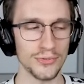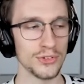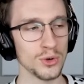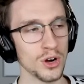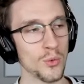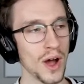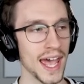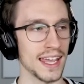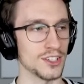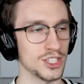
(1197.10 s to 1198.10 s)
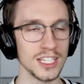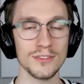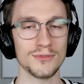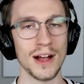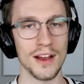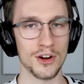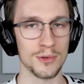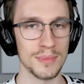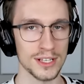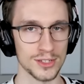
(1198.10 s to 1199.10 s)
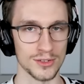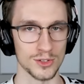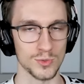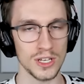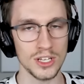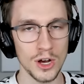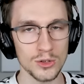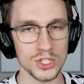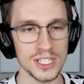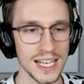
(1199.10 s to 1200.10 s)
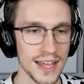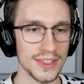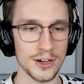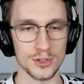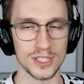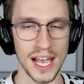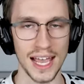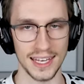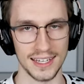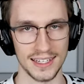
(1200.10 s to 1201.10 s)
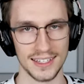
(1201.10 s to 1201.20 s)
flew away. She didn't fire her missiles. We know she's on their side.